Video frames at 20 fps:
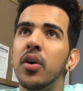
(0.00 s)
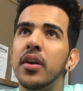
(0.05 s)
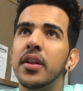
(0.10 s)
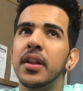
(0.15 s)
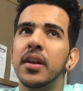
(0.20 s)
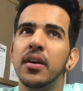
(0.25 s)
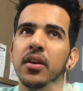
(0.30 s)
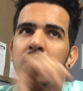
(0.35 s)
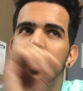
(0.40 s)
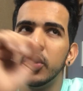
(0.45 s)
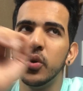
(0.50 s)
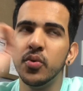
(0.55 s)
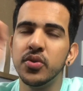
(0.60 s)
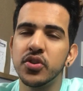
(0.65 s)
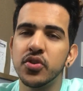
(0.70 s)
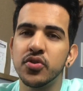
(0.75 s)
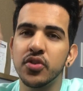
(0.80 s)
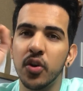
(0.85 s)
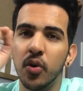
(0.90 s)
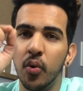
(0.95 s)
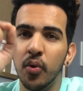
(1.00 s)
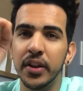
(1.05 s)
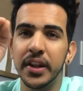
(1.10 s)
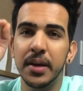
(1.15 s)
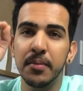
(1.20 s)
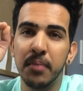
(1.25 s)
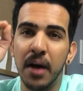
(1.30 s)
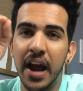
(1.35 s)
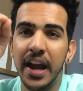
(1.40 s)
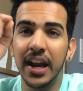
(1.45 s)
the users are
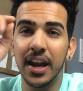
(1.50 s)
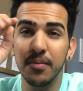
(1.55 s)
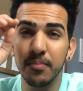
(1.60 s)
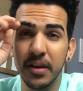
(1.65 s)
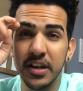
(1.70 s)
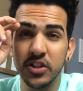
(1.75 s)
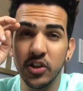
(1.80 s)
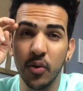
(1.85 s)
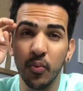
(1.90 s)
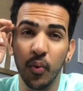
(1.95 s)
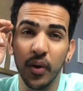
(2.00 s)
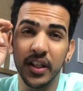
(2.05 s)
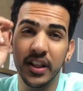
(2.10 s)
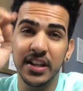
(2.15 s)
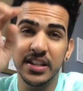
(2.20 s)
only buying it based on what